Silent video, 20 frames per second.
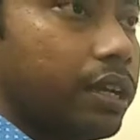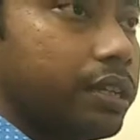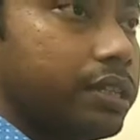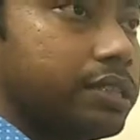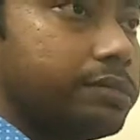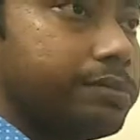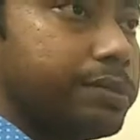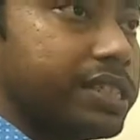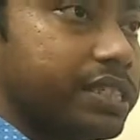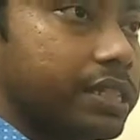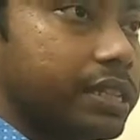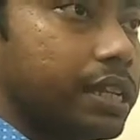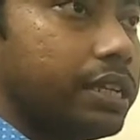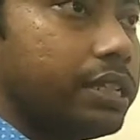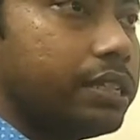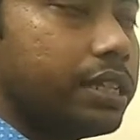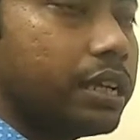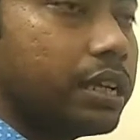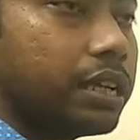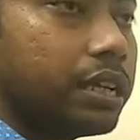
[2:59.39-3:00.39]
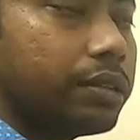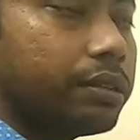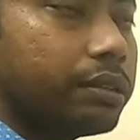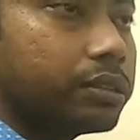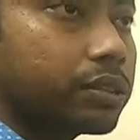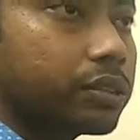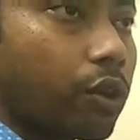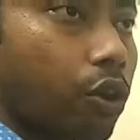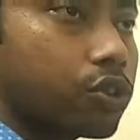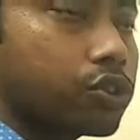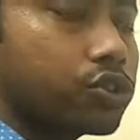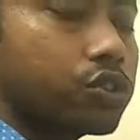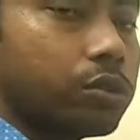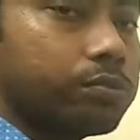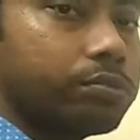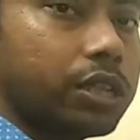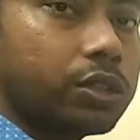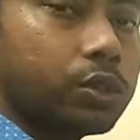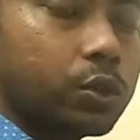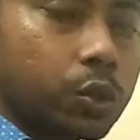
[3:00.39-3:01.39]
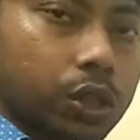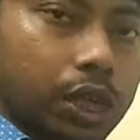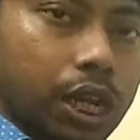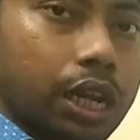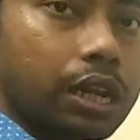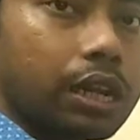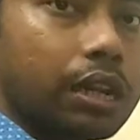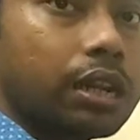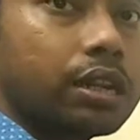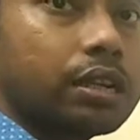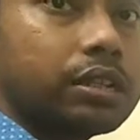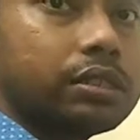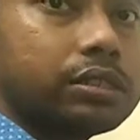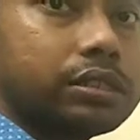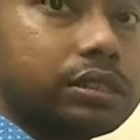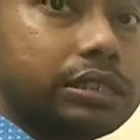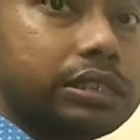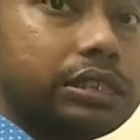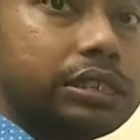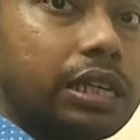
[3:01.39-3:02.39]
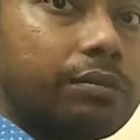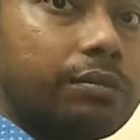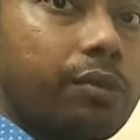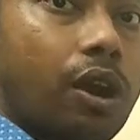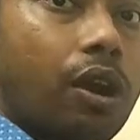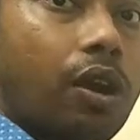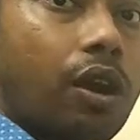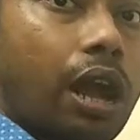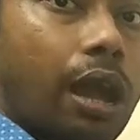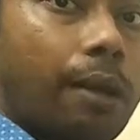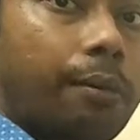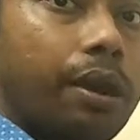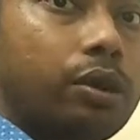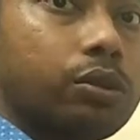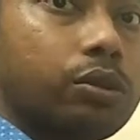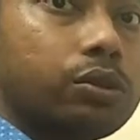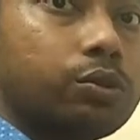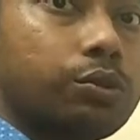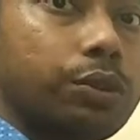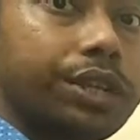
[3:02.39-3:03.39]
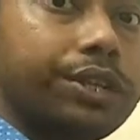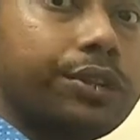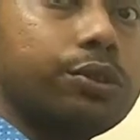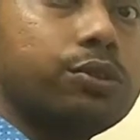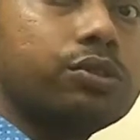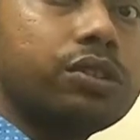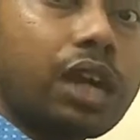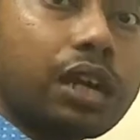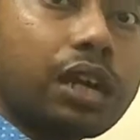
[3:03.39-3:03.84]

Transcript: is basically the cost of the total system about 20 to